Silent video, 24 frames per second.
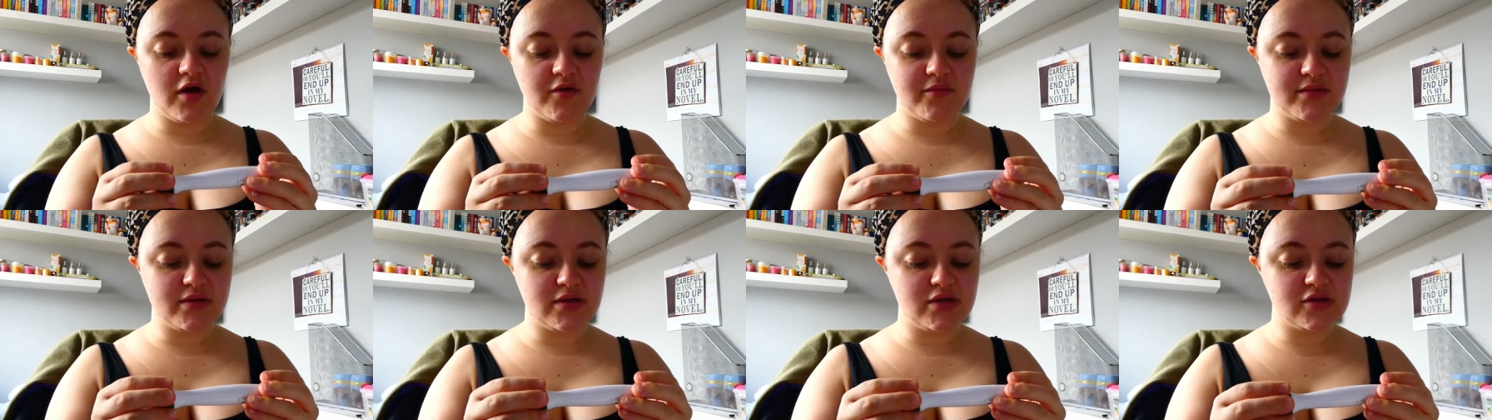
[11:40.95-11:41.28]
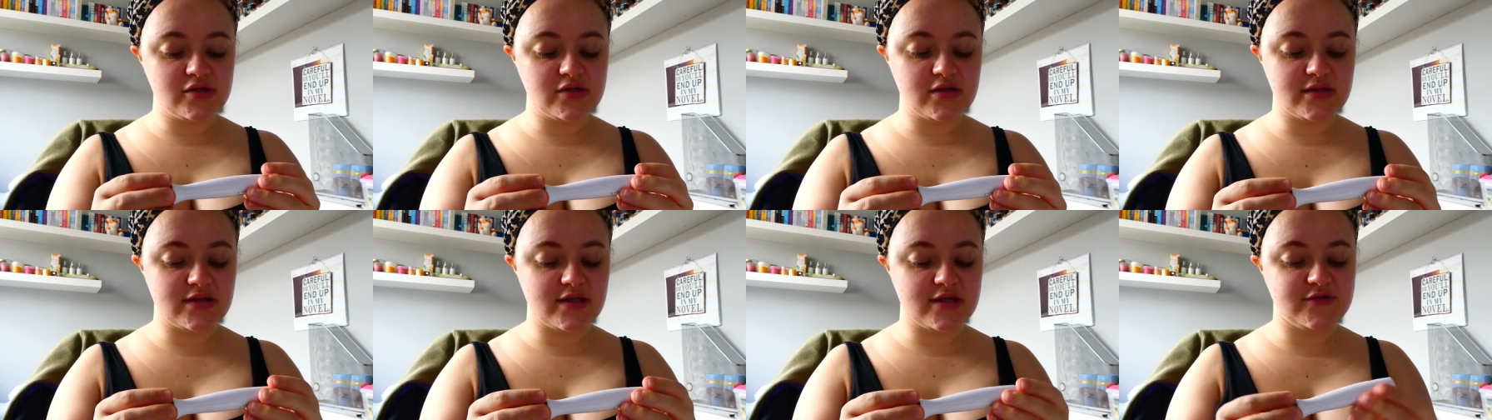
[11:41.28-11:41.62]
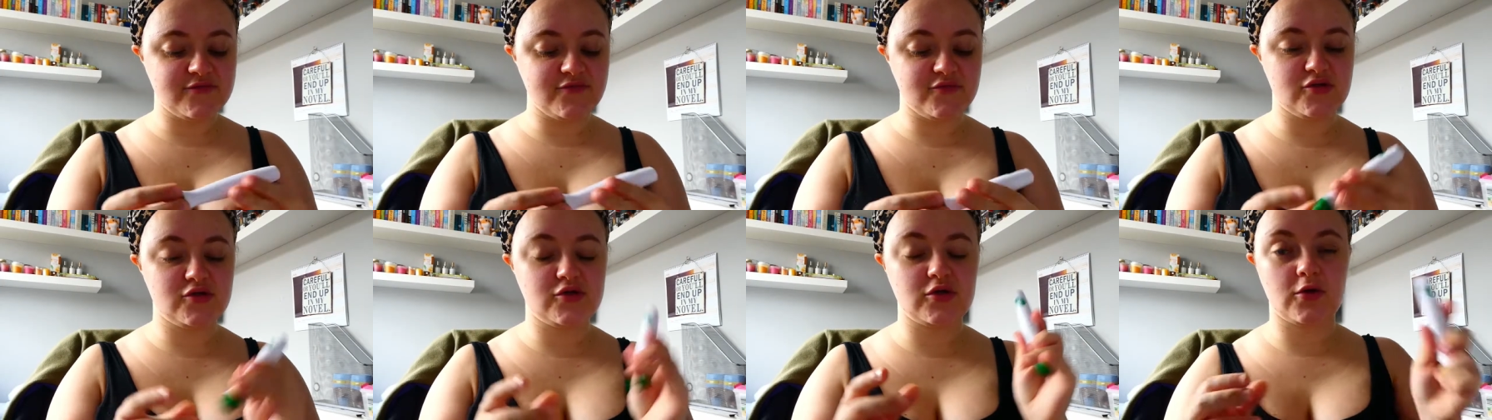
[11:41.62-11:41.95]
I've been using this
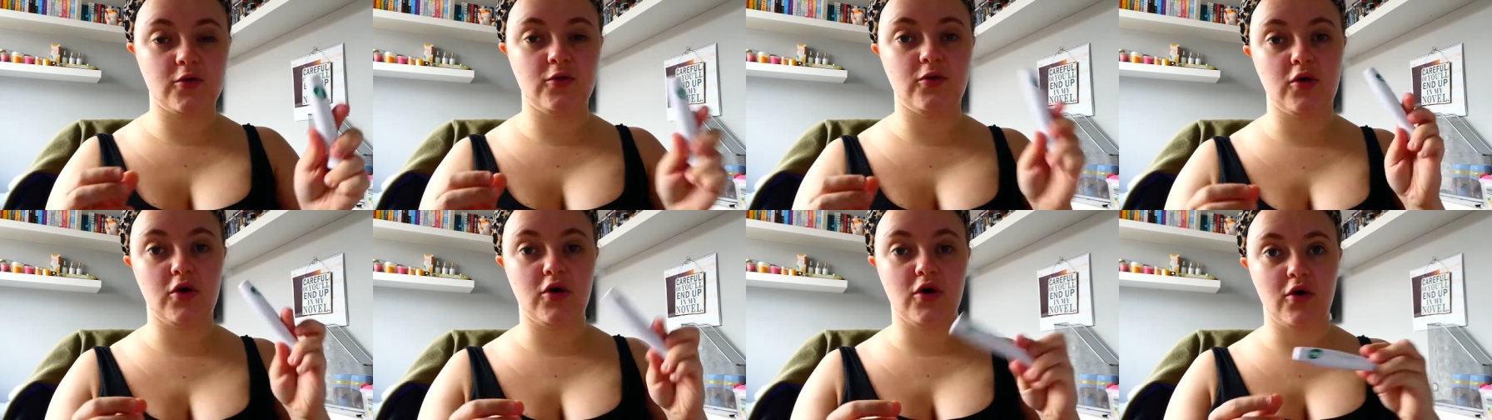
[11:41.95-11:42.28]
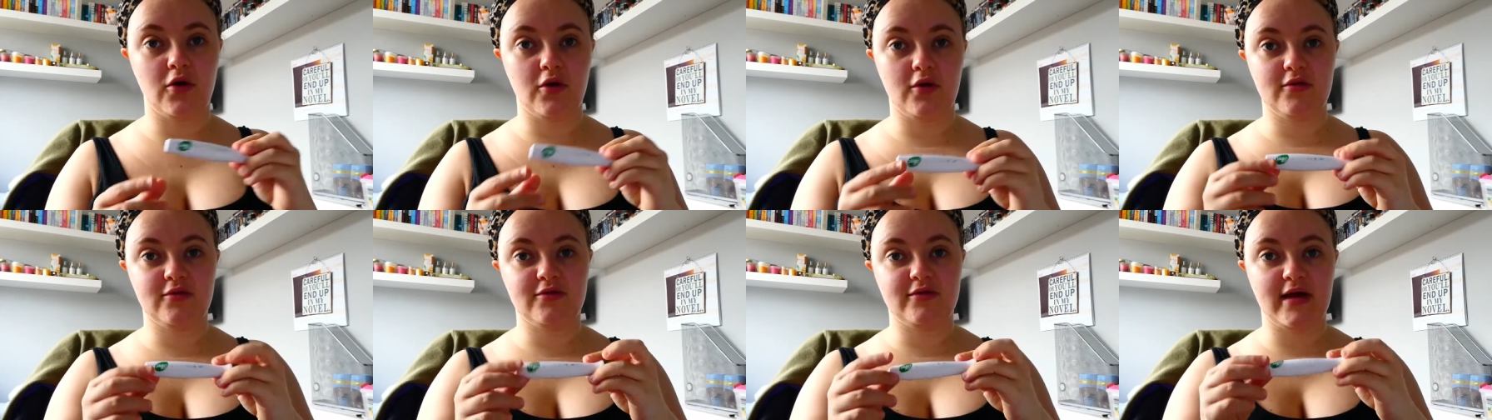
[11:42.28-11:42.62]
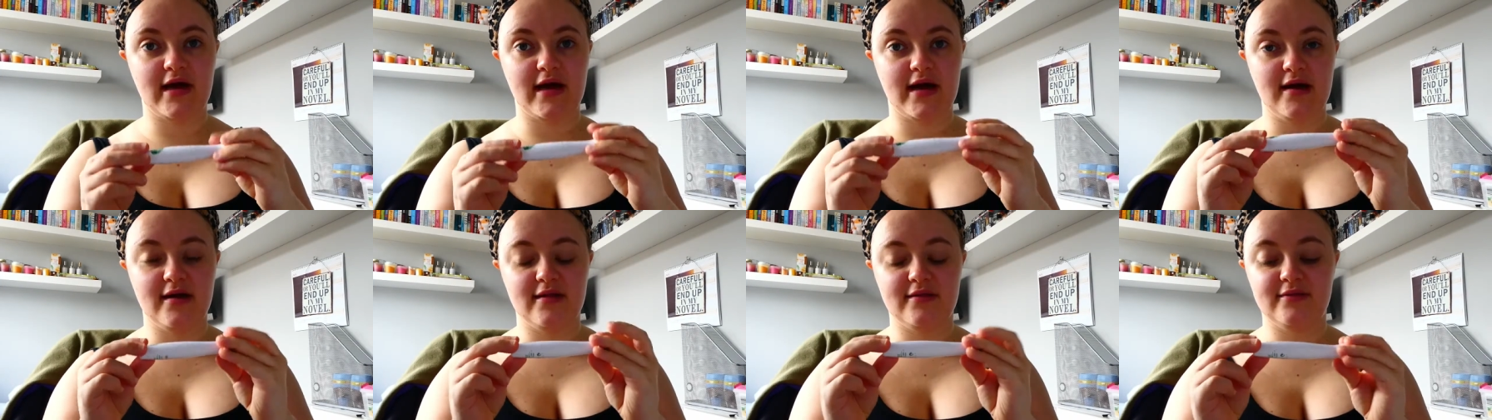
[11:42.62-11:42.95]
for so long
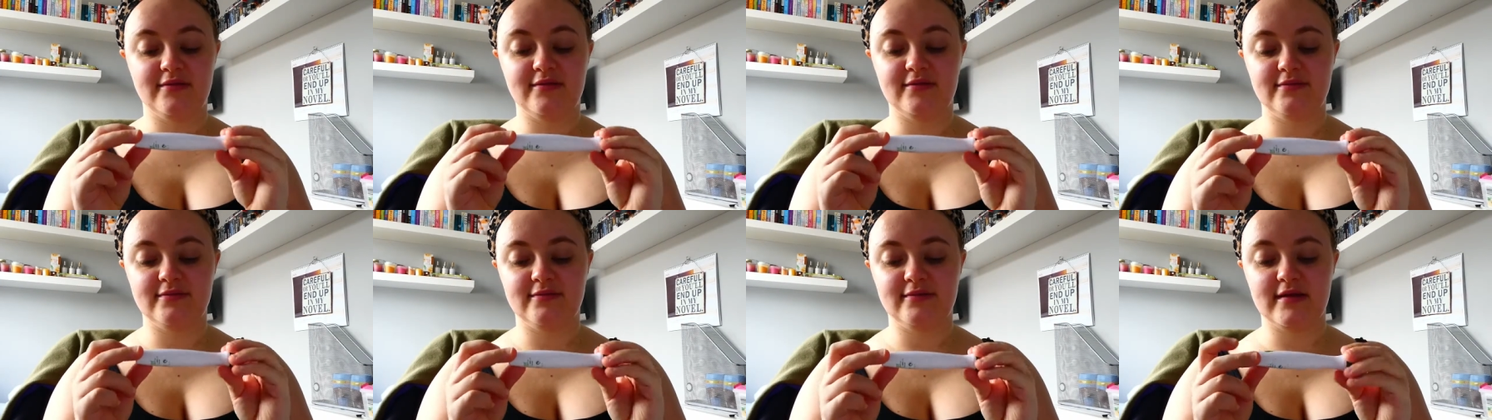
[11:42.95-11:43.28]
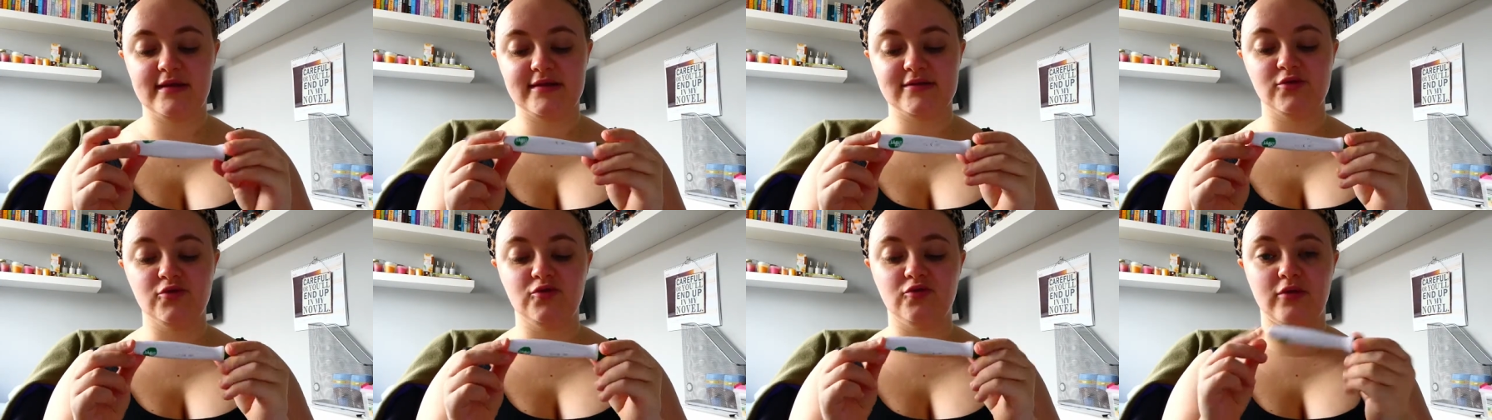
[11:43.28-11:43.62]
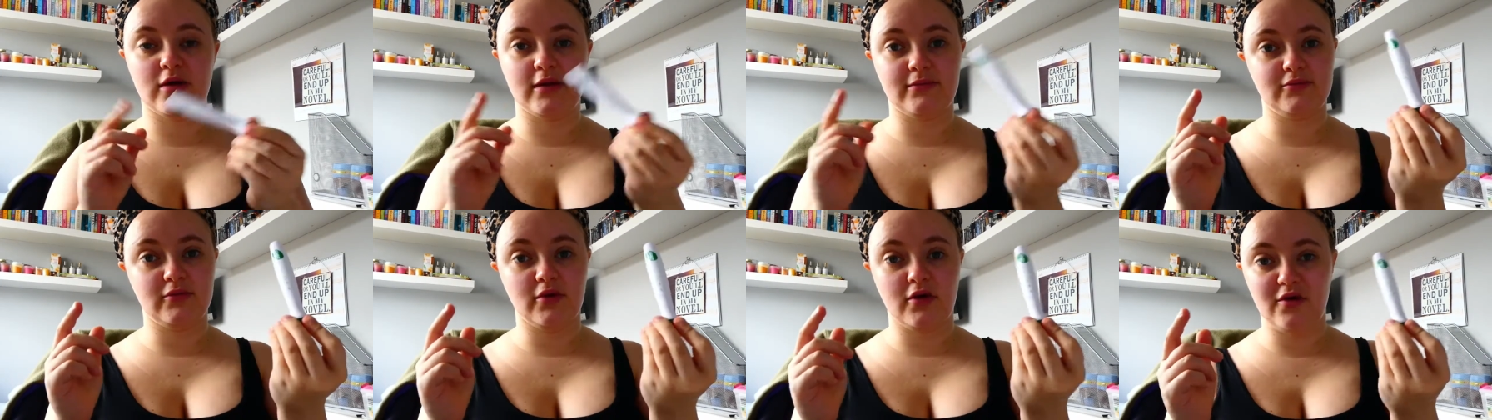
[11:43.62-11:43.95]
that it's all
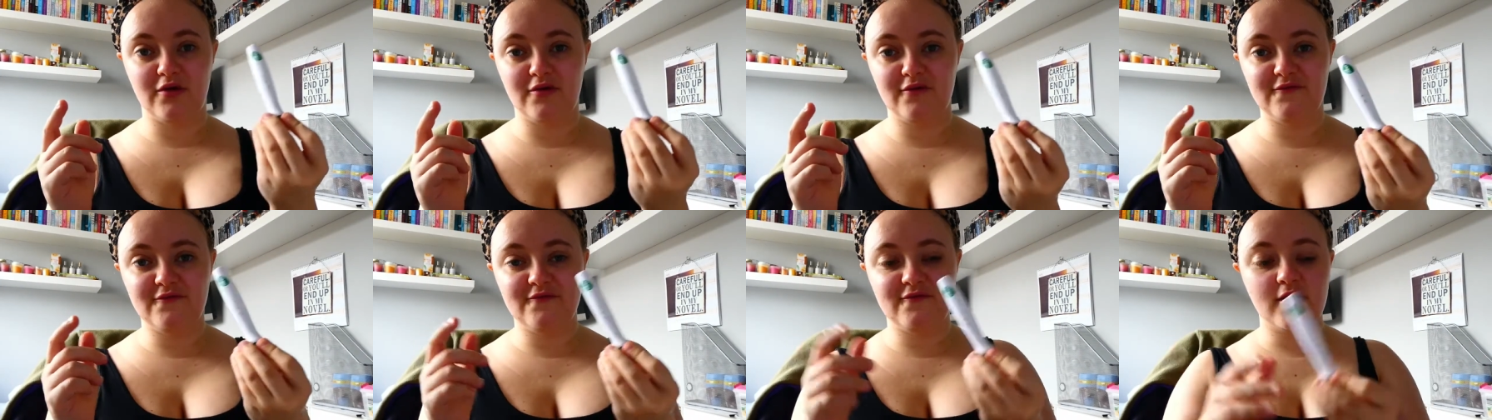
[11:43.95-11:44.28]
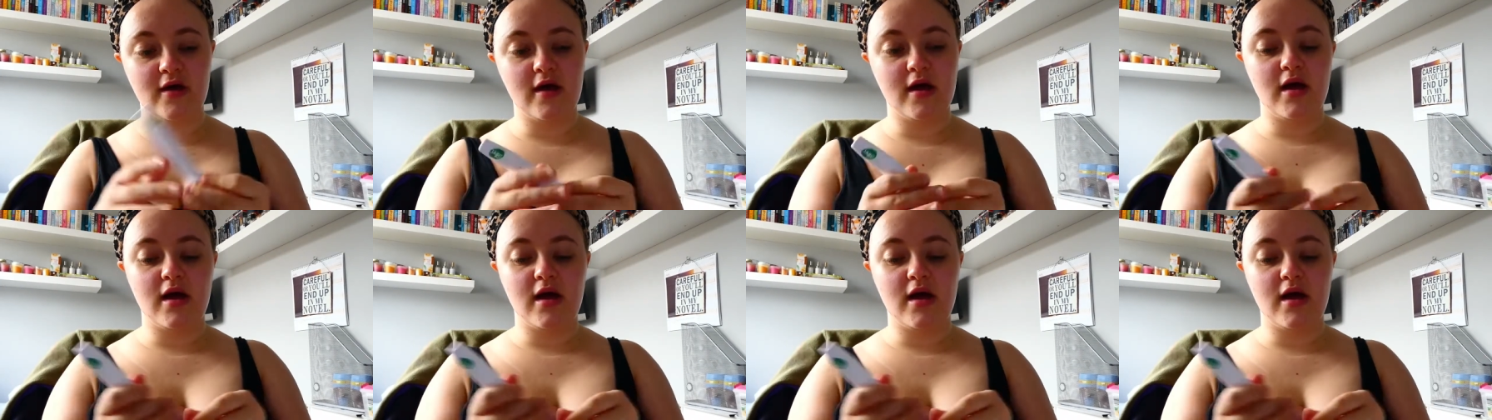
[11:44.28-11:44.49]
rubbed off,